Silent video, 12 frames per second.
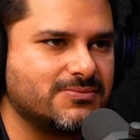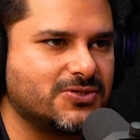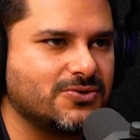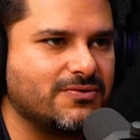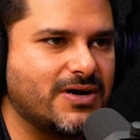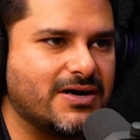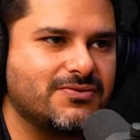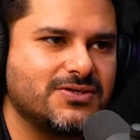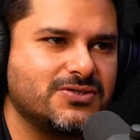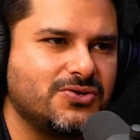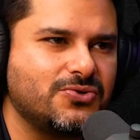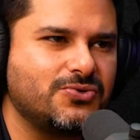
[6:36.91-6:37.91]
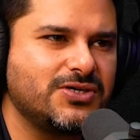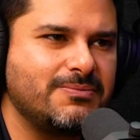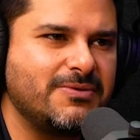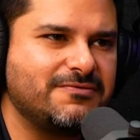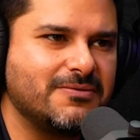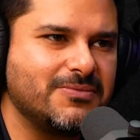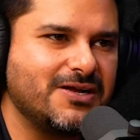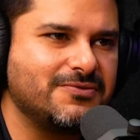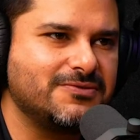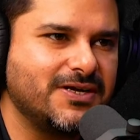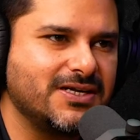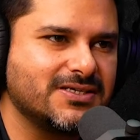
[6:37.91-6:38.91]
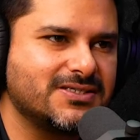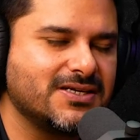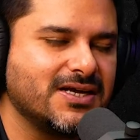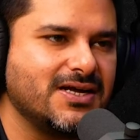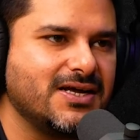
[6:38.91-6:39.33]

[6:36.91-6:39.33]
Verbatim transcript: So I was you know deeply familiar with various